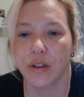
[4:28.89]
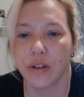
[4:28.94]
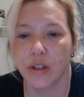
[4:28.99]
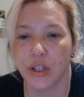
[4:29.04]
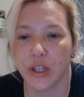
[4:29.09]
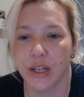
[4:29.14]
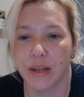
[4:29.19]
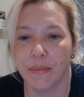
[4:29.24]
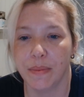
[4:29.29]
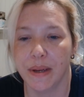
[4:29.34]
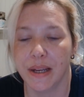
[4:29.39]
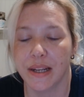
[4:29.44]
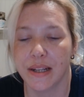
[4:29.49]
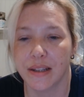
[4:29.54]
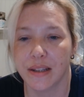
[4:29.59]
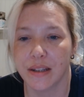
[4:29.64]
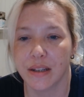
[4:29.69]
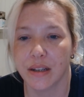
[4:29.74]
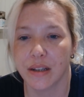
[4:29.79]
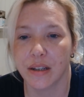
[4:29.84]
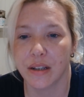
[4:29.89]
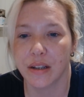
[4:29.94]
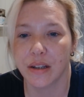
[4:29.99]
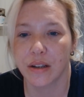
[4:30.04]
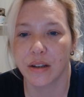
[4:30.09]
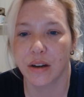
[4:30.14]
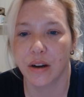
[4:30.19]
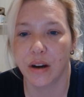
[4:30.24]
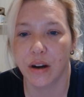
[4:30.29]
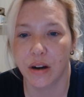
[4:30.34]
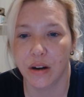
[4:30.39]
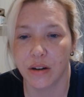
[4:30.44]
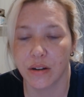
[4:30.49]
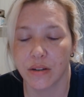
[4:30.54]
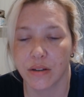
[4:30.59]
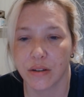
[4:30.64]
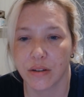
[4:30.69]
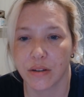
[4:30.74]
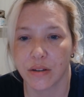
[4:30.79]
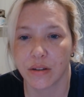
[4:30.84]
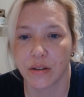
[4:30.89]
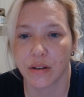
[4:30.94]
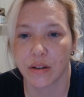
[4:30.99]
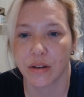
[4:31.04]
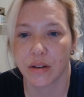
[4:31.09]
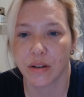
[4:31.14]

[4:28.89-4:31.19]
the GP to ask